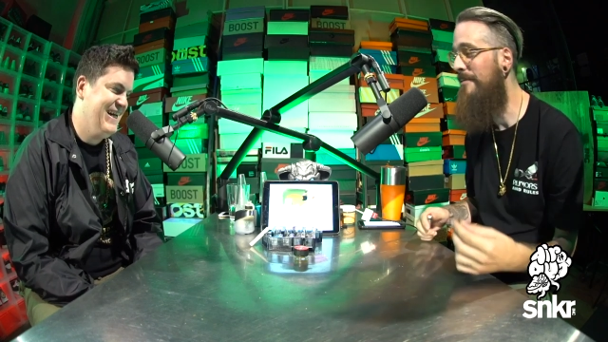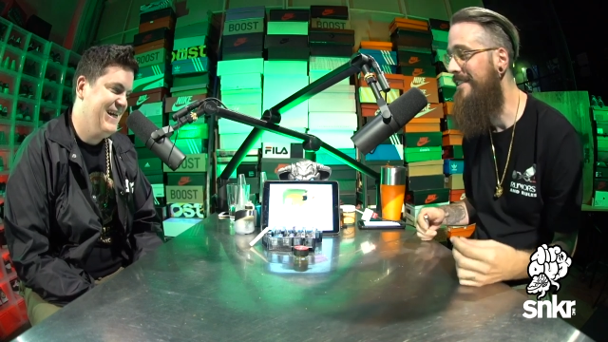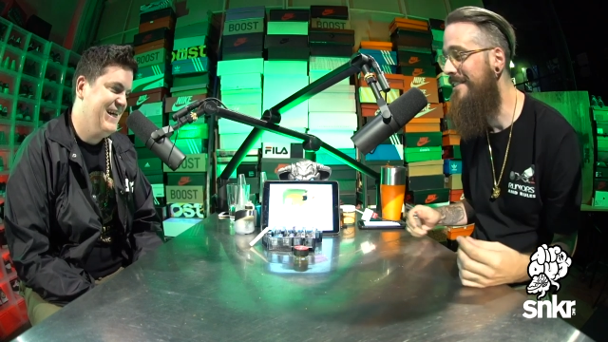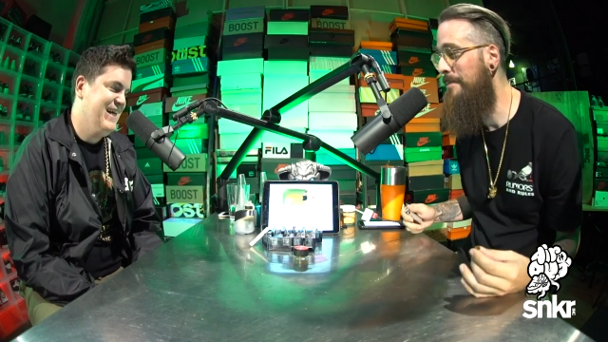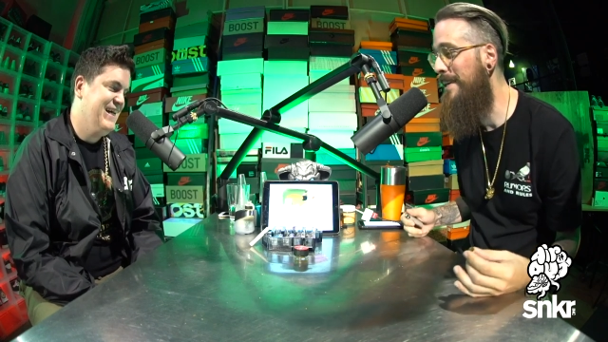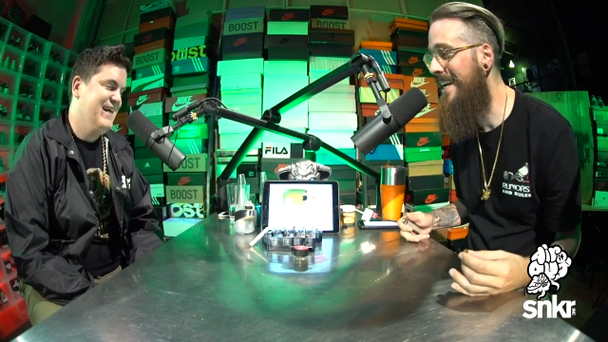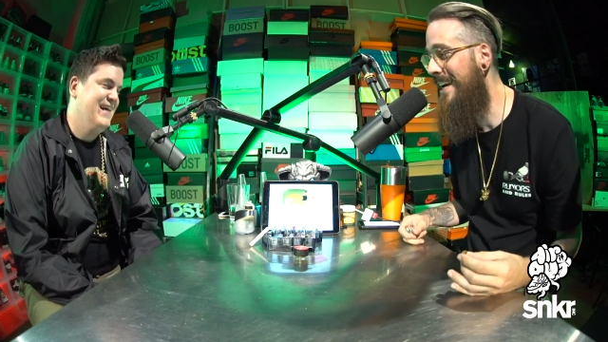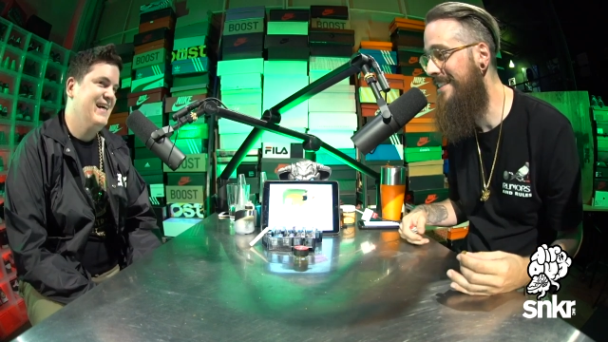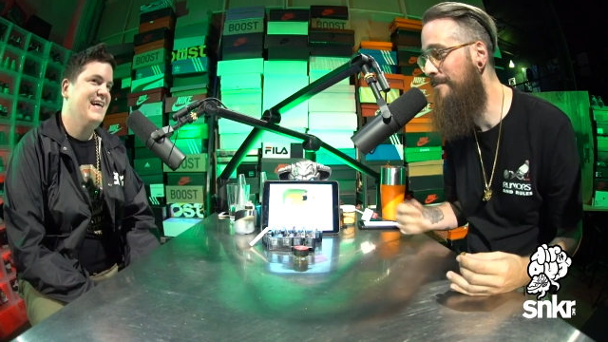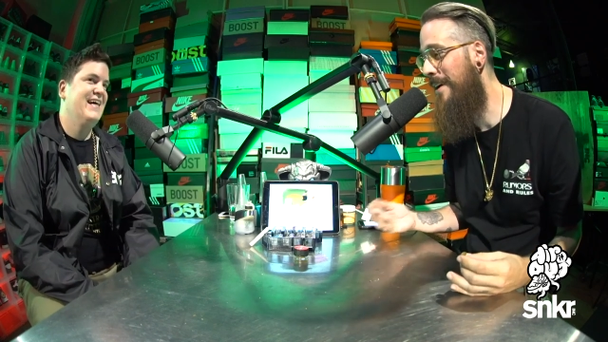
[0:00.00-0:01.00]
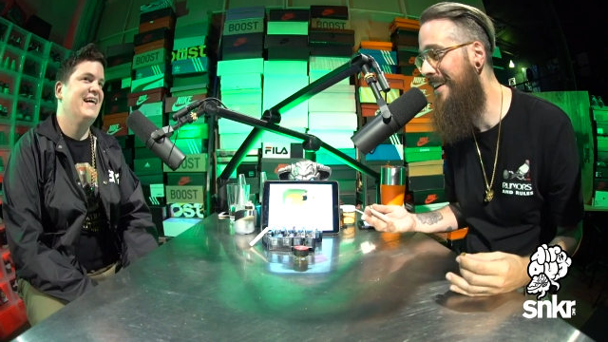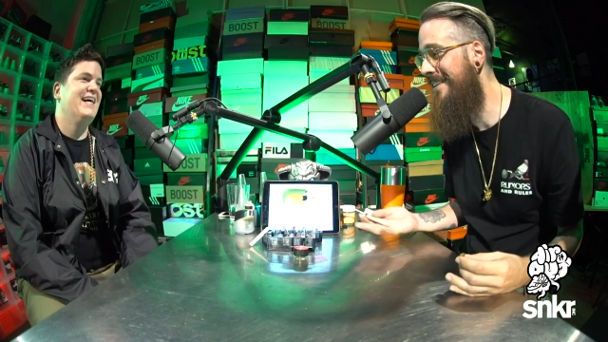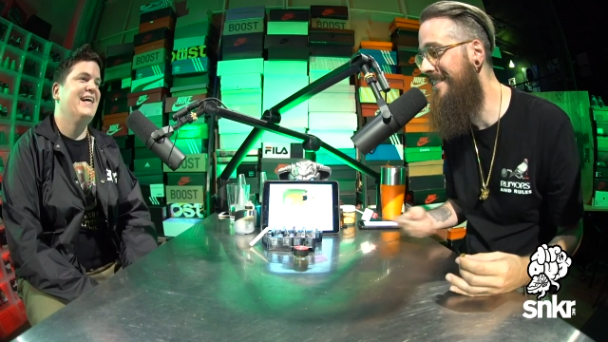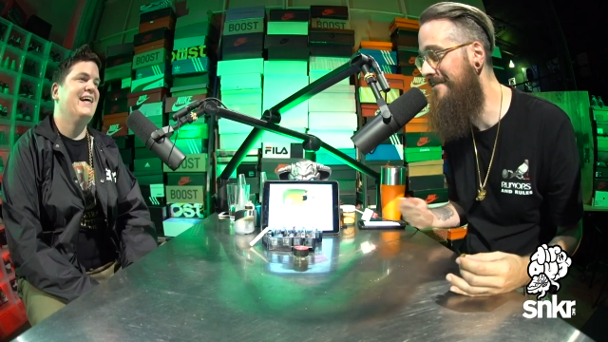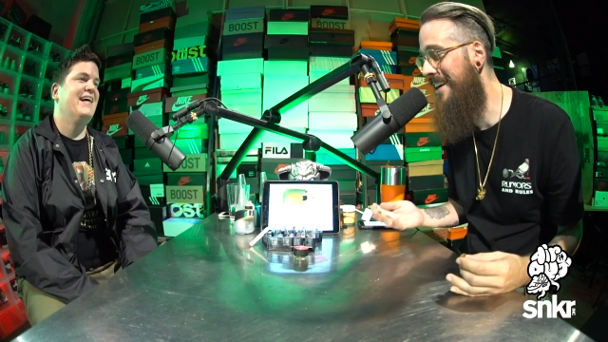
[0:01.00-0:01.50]
Speaker 1: and when somebody asks
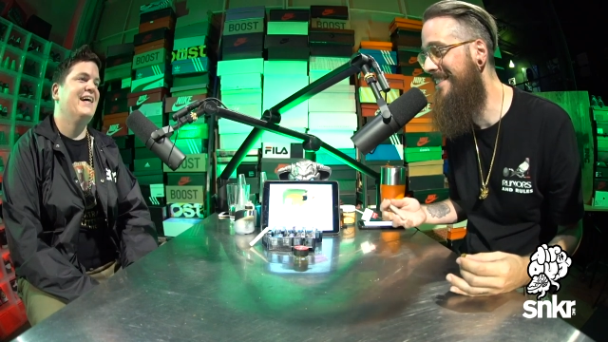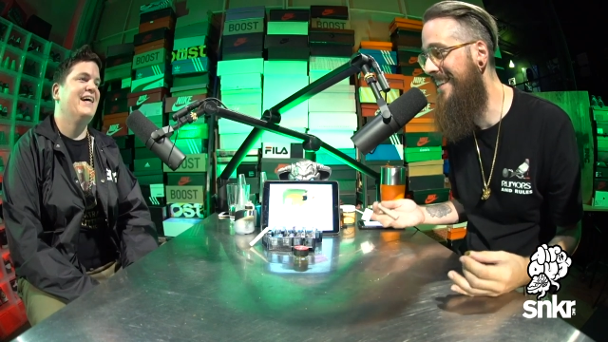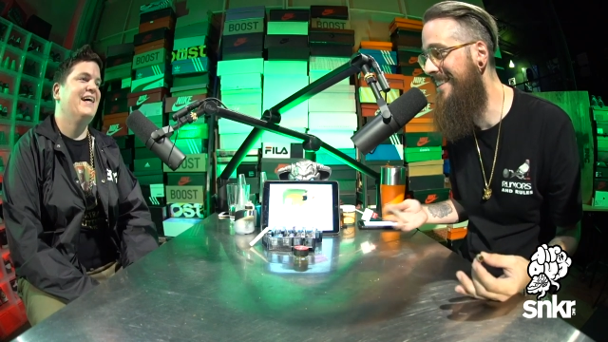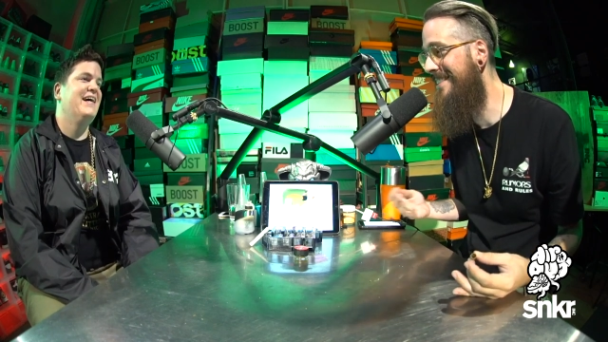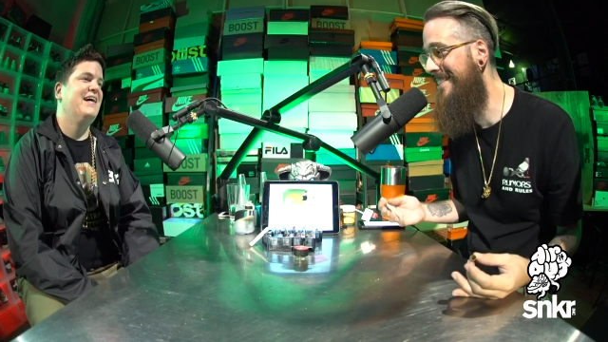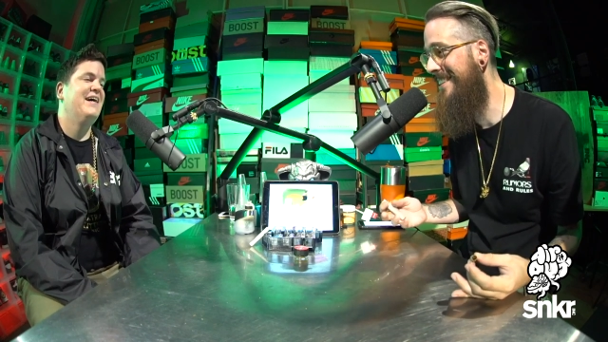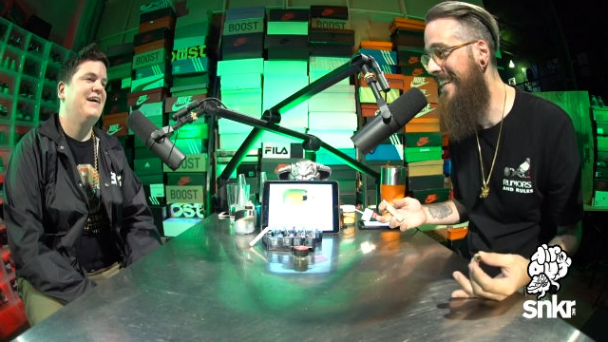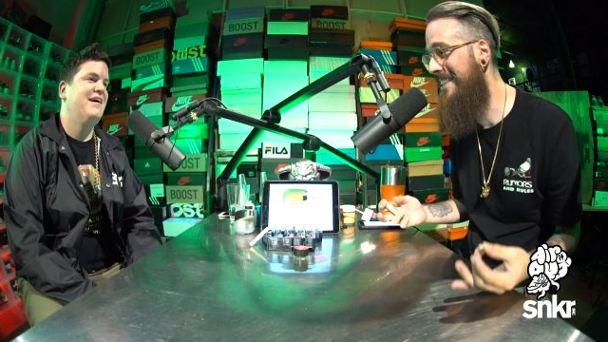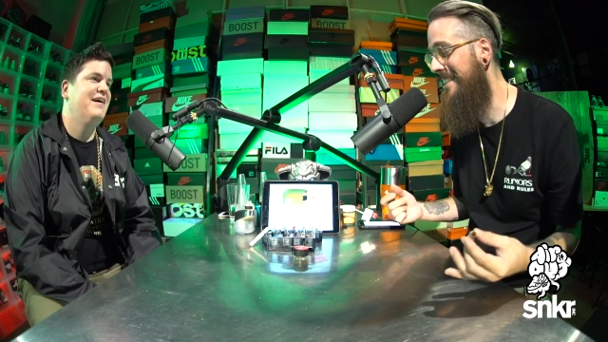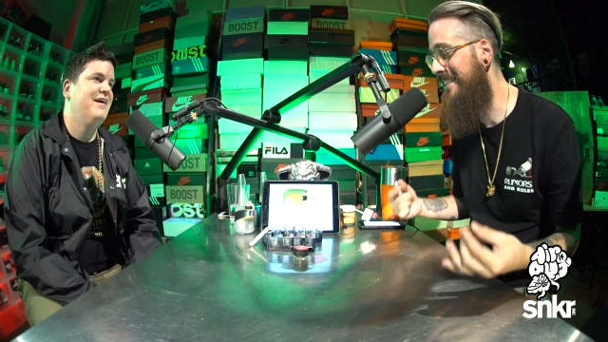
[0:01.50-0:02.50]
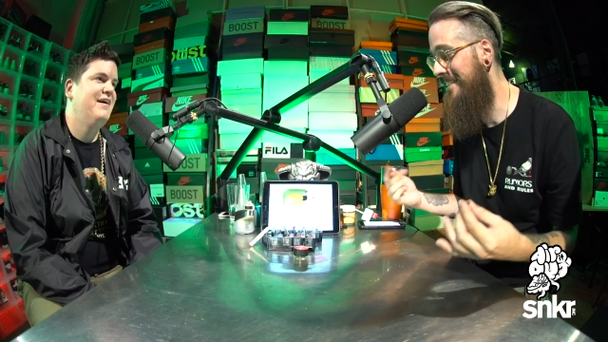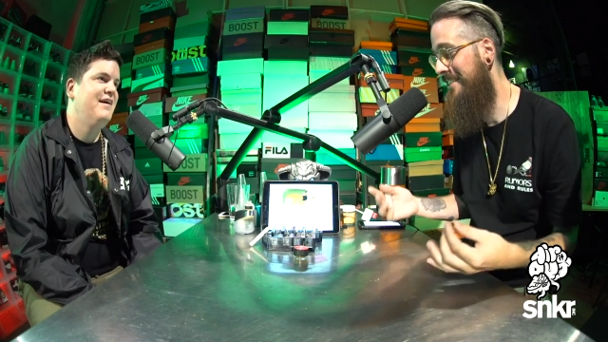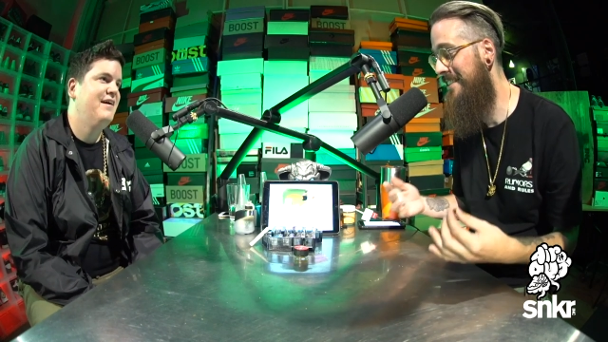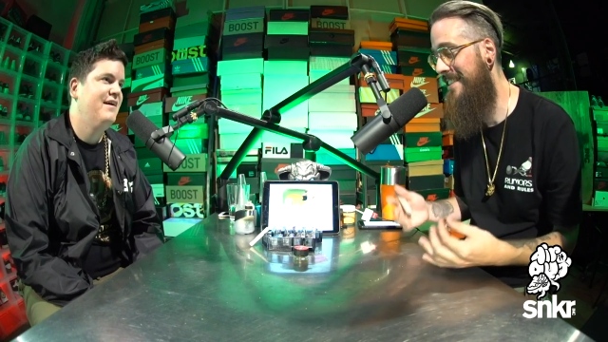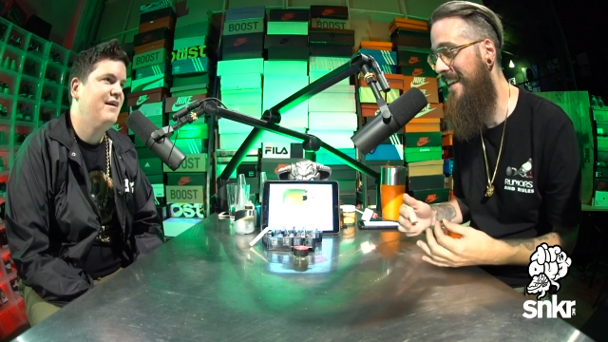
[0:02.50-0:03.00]
why are, why is that in your collection,
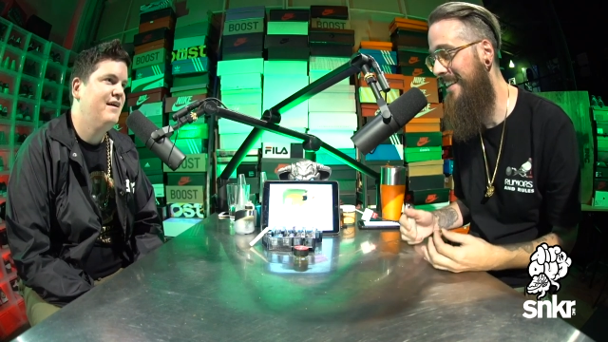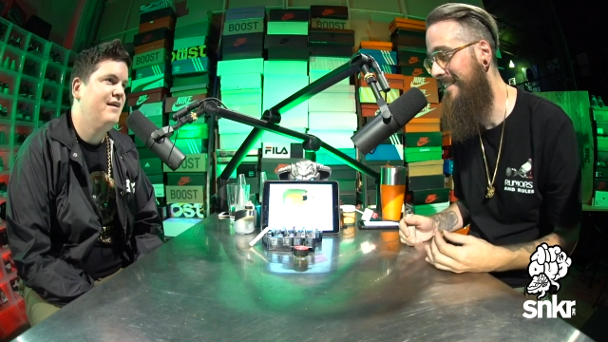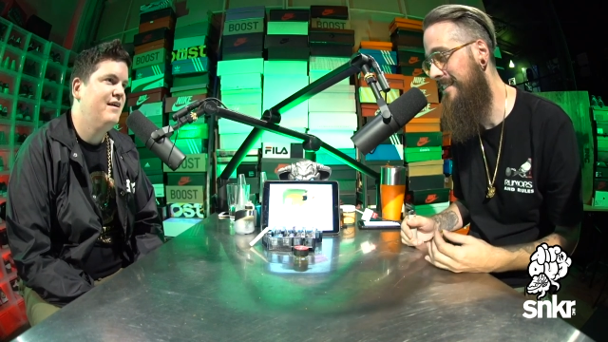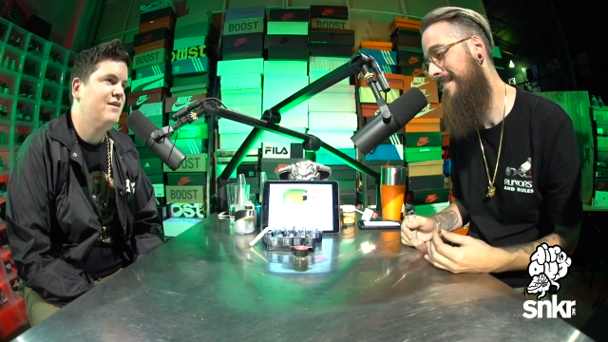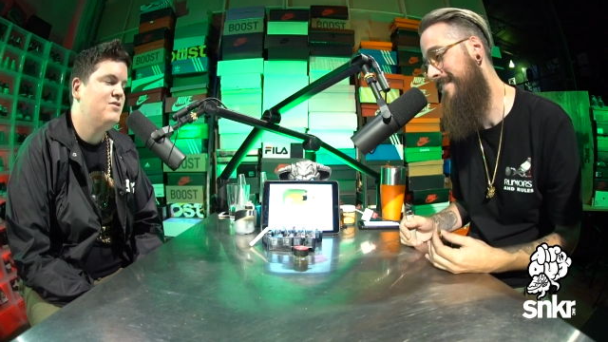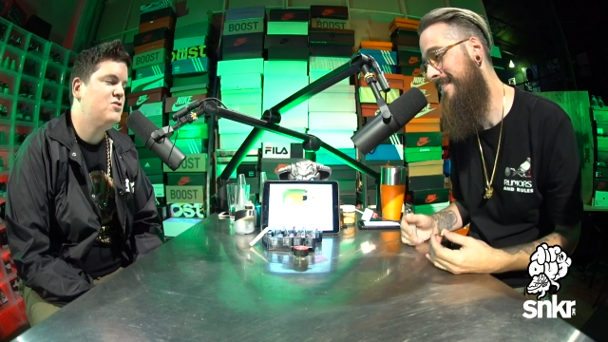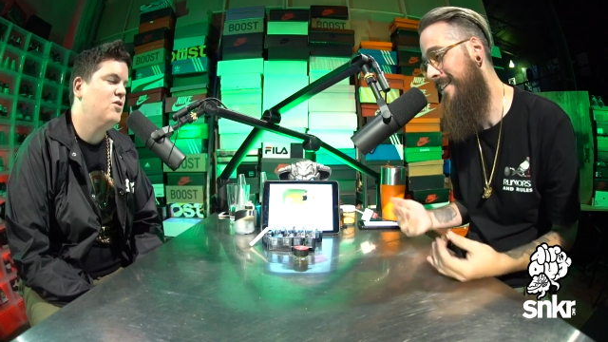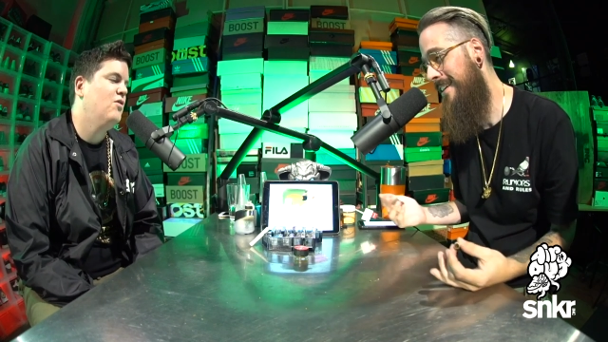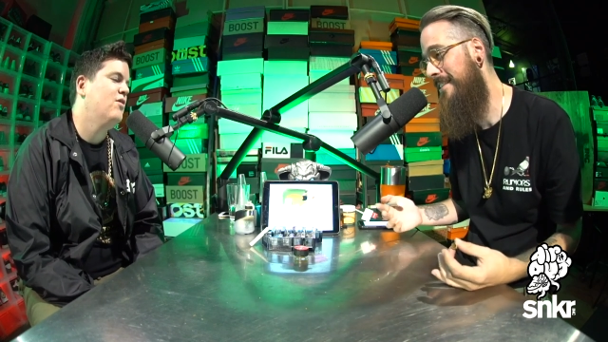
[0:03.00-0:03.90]
you just say. Uh, so